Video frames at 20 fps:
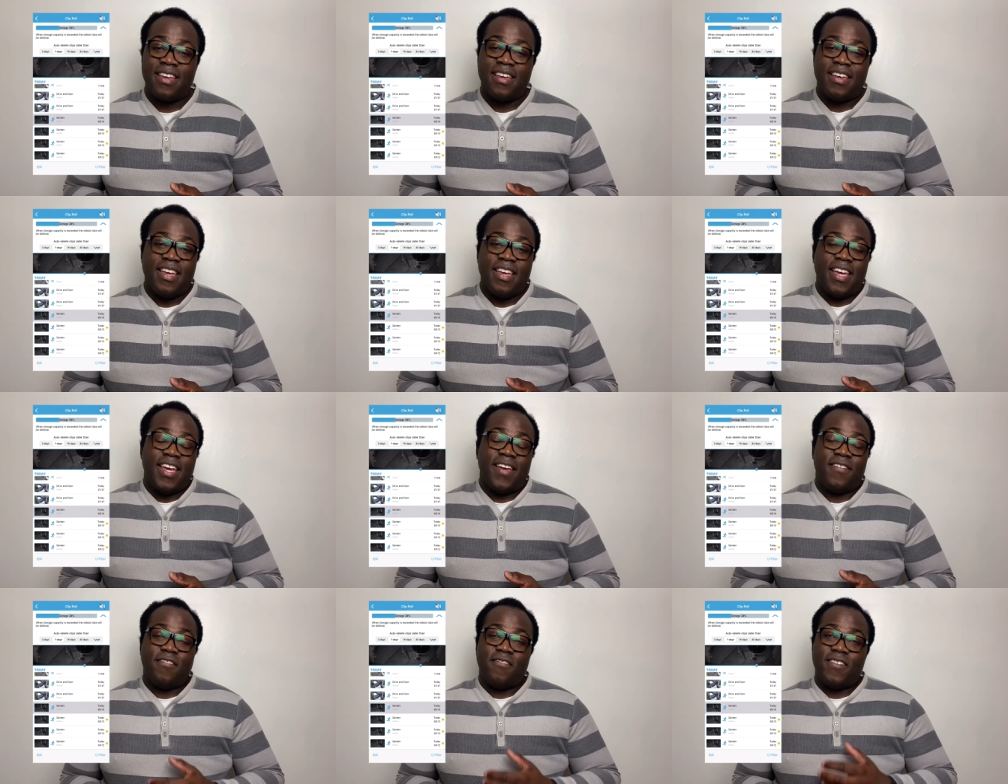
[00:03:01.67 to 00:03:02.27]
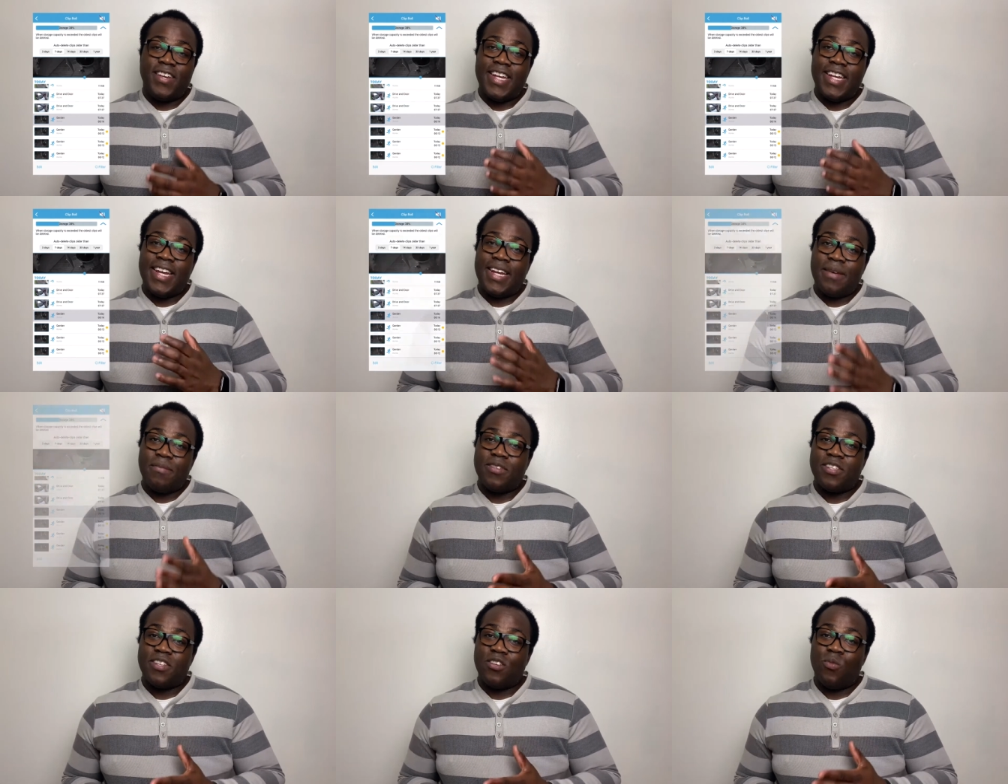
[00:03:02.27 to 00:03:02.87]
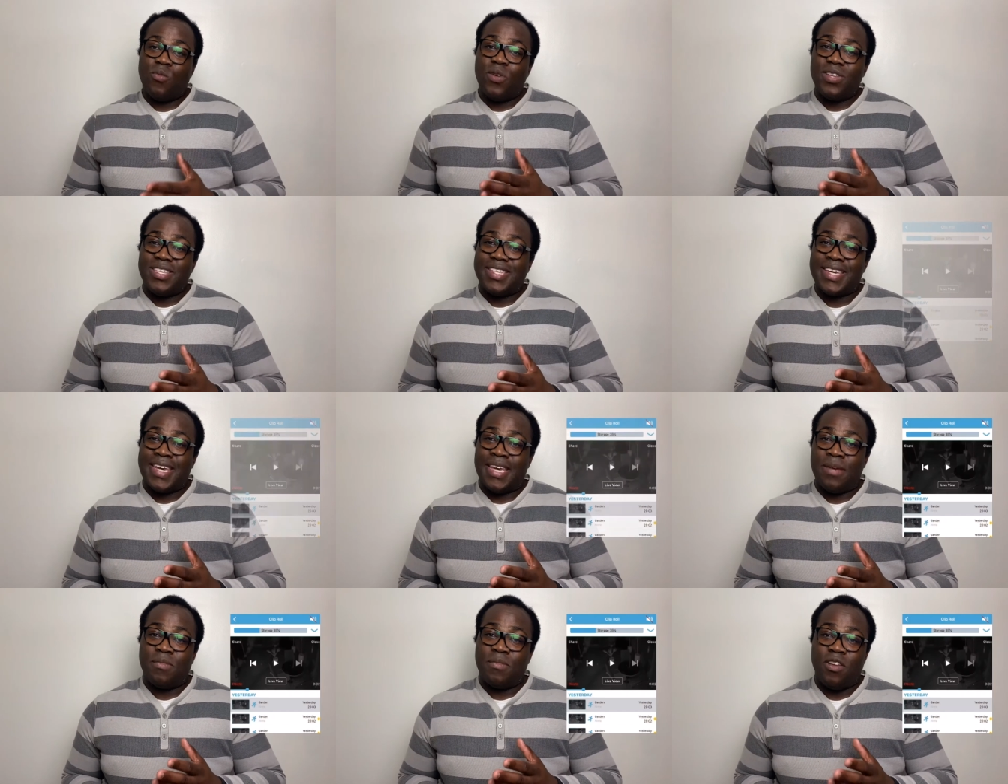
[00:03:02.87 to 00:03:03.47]
If there are any clips that you want to
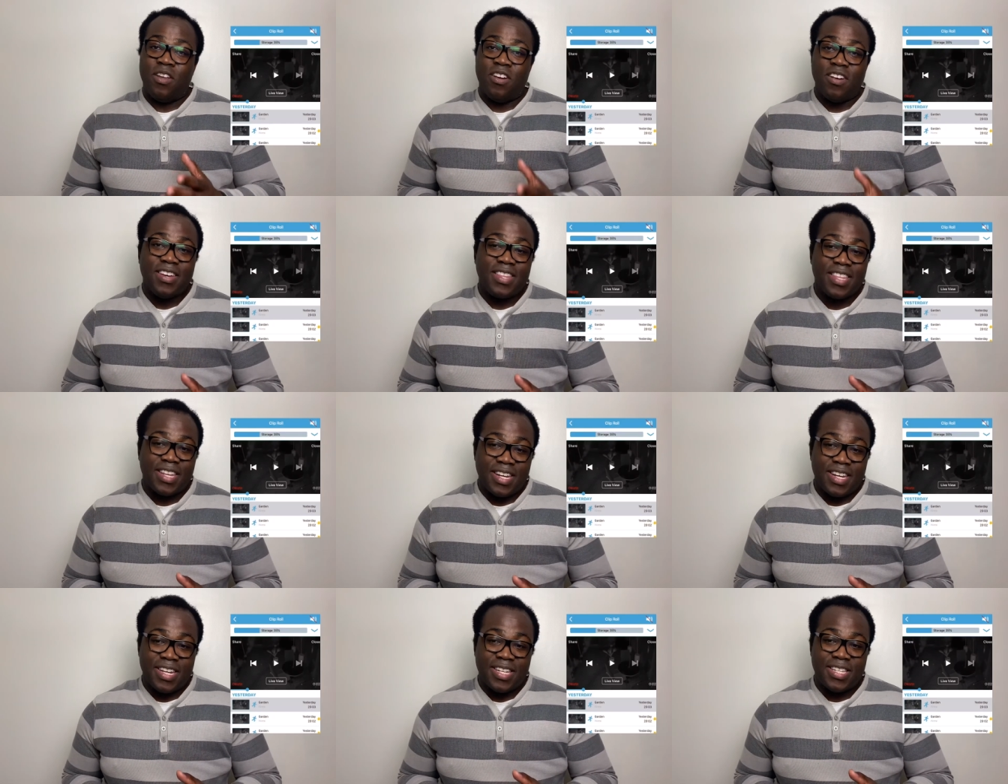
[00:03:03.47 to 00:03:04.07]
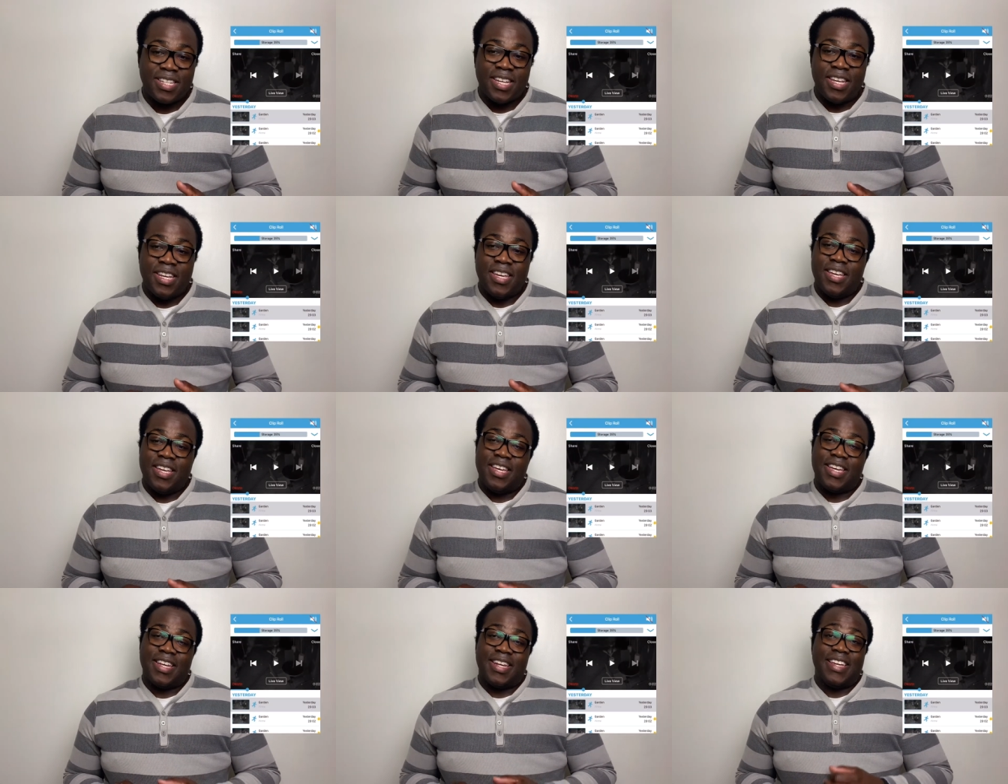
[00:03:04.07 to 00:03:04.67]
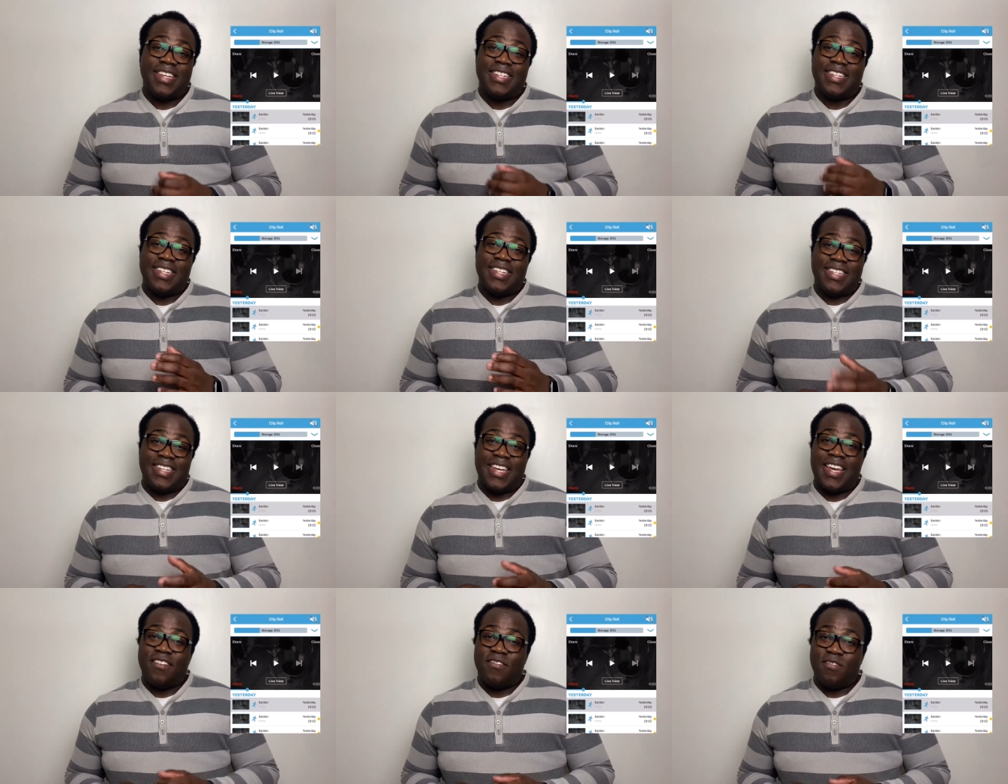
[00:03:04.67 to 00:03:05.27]
keep longer than this, you can easily
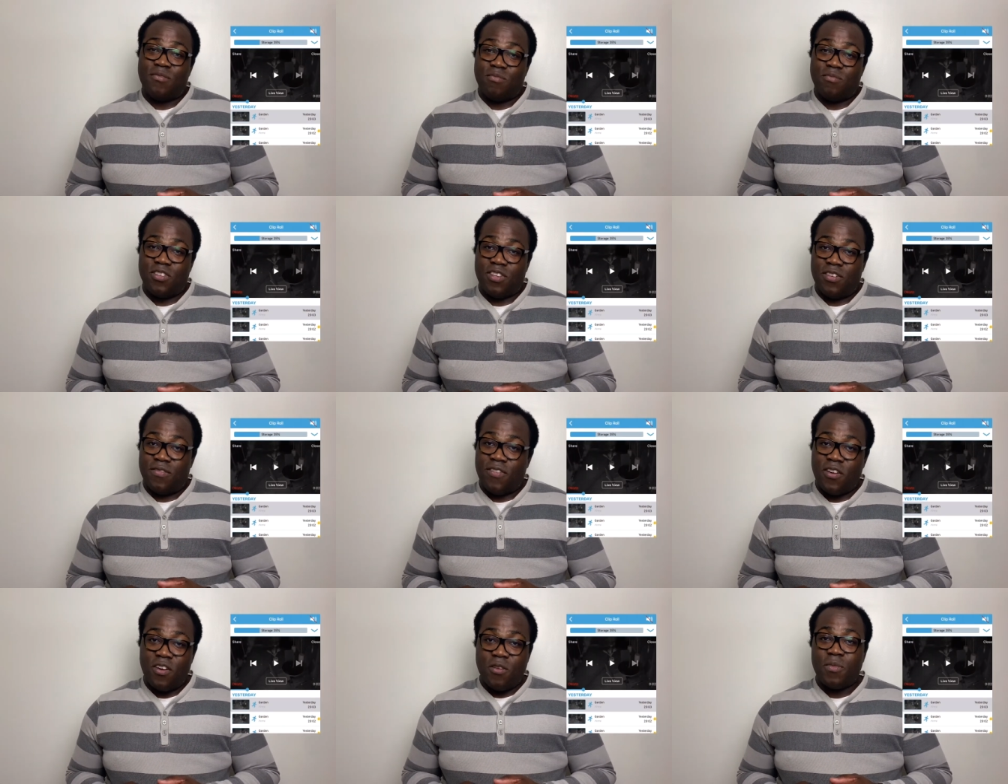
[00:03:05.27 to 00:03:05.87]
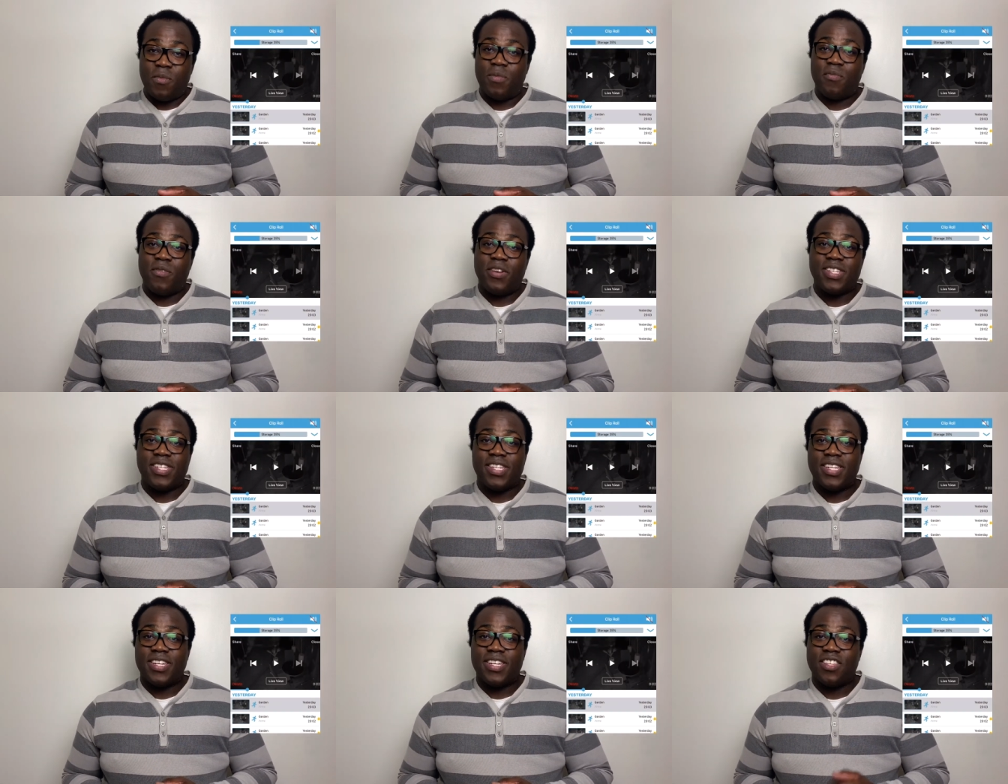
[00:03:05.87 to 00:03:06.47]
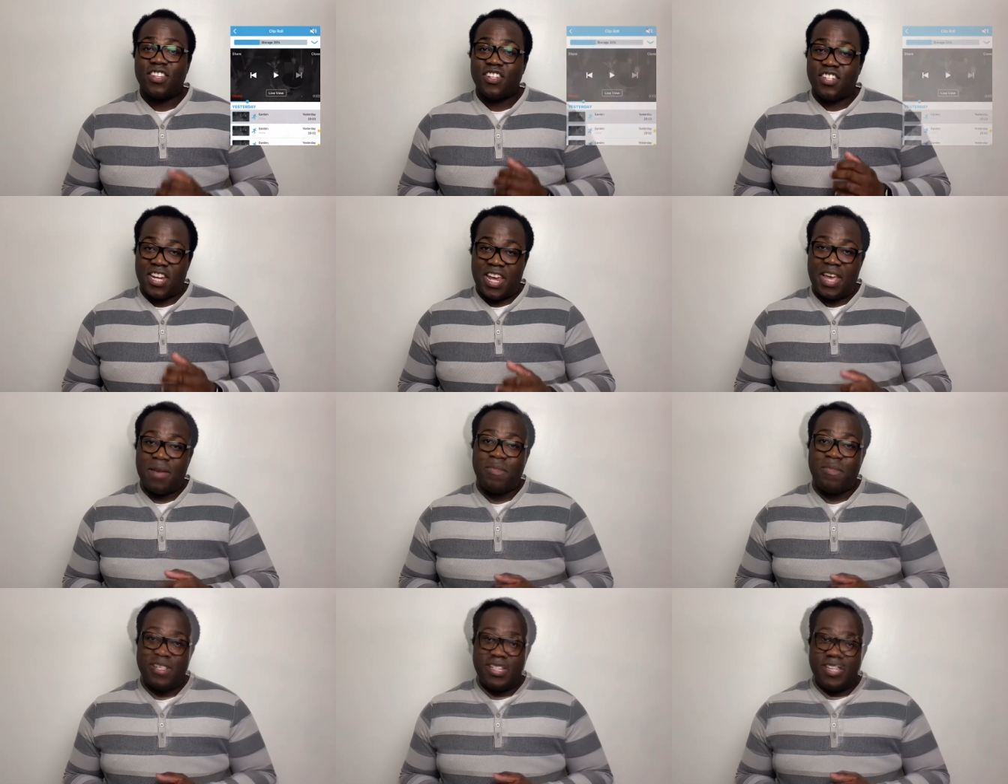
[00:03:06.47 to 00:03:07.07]
save them to your phone by pressing the share
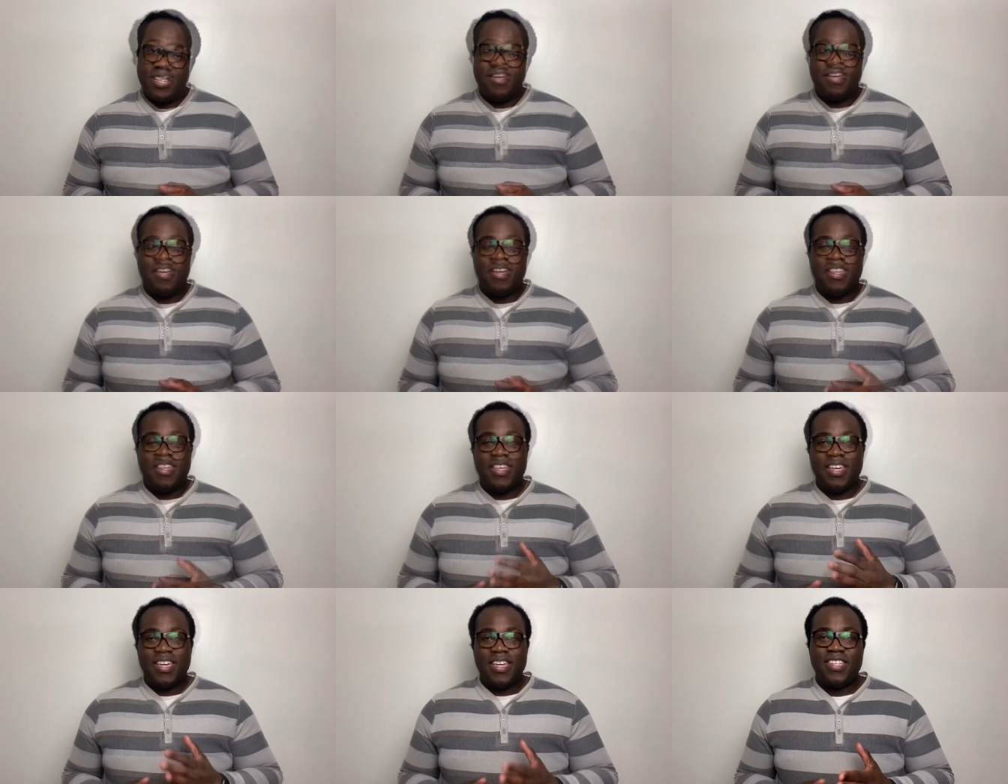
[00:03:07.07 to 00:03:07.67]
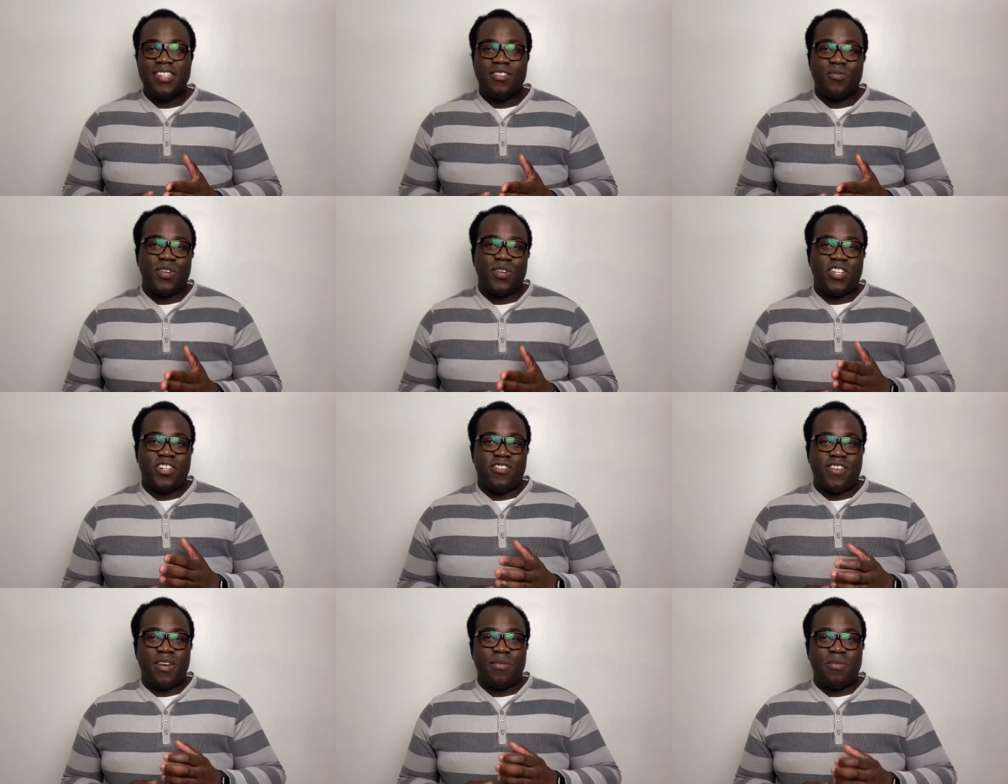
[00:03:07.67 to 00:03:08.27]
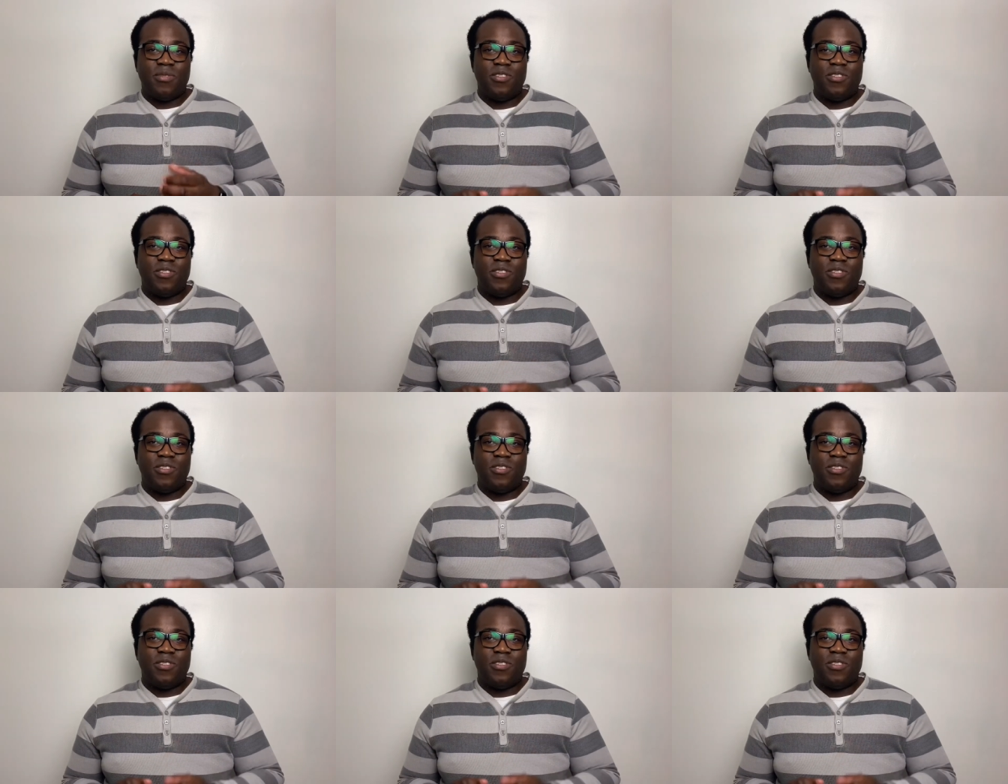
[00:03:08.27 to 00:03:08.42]
button. These are which you're able to